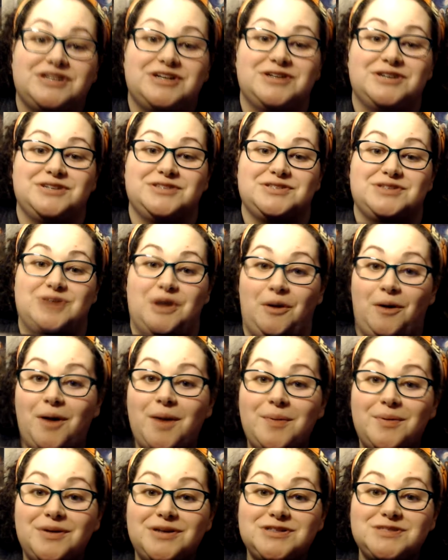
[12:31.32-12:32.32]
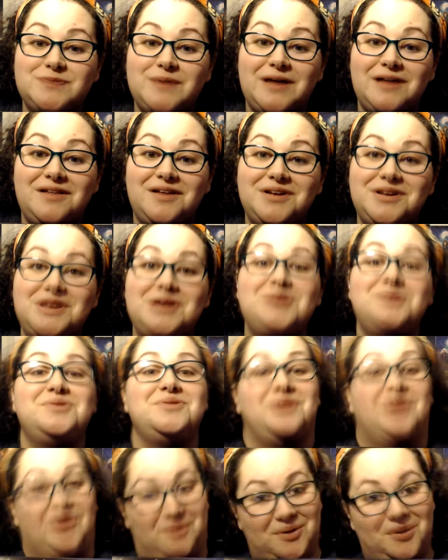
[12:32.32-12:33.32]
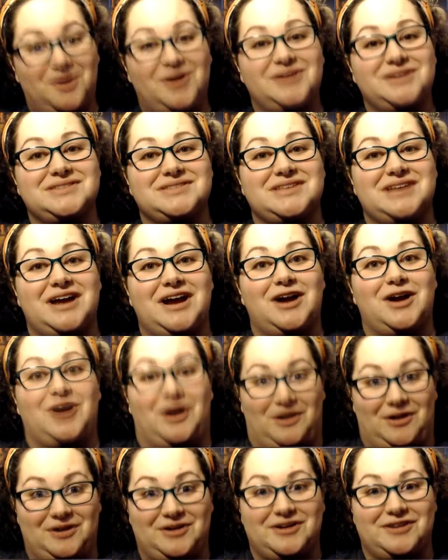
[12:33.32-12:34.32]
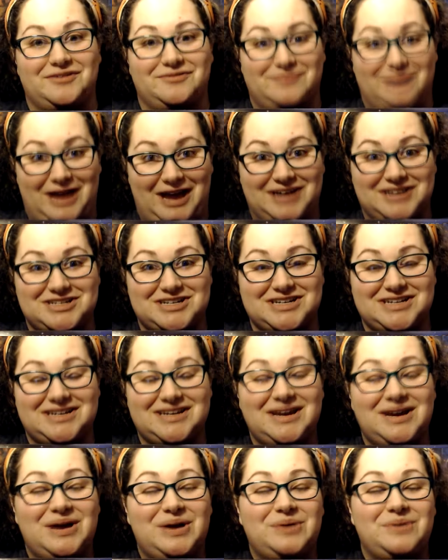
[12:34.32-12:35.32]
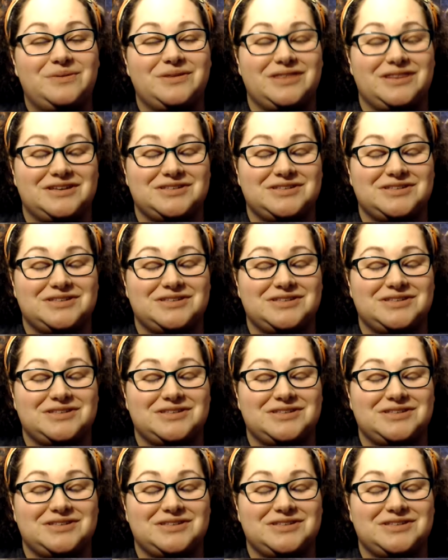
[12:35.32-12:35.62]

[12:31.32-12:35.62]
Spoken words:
There is no I Put a Spell on You, nor is there Garden of Magic with